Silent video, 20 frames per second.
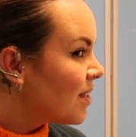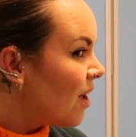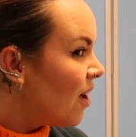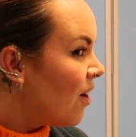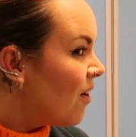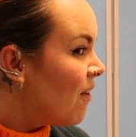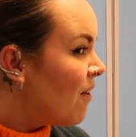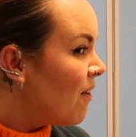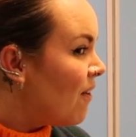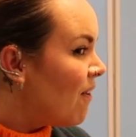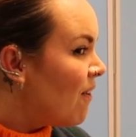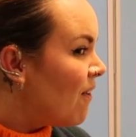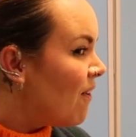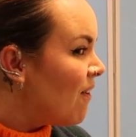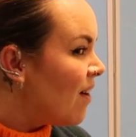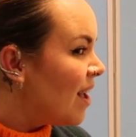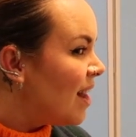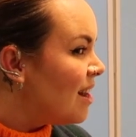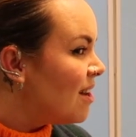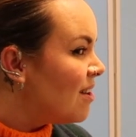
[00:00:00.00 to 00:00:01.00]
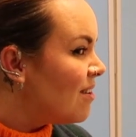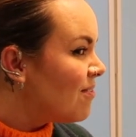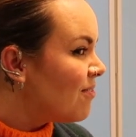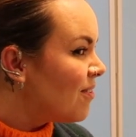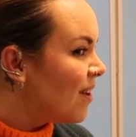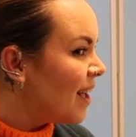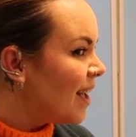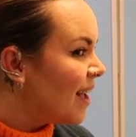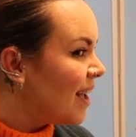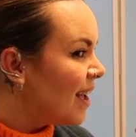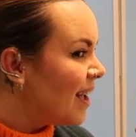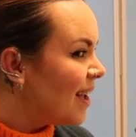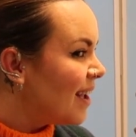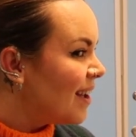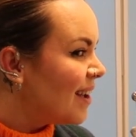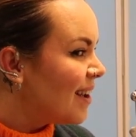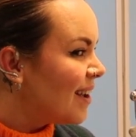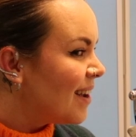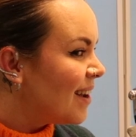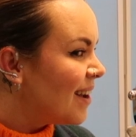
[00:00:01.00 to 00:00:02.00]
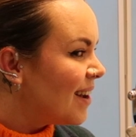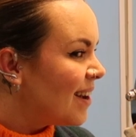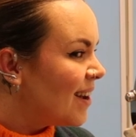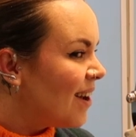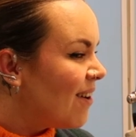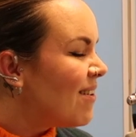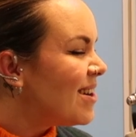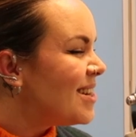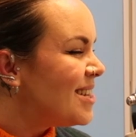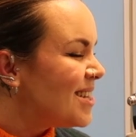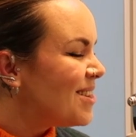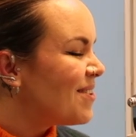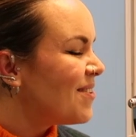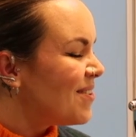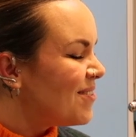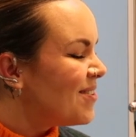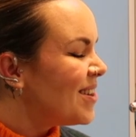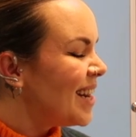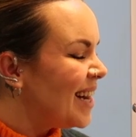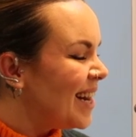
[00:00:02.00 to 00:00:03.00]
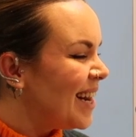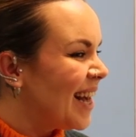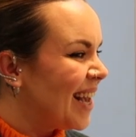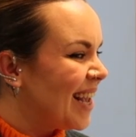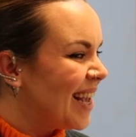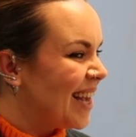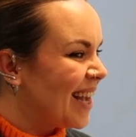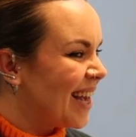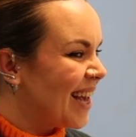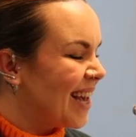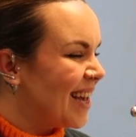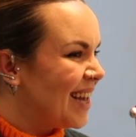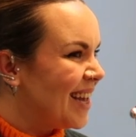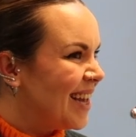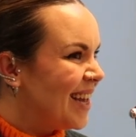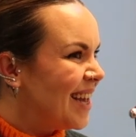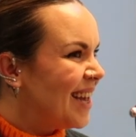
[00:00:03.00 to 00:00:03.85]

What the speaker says: Oh, I love it. Oh, I do, I really like it.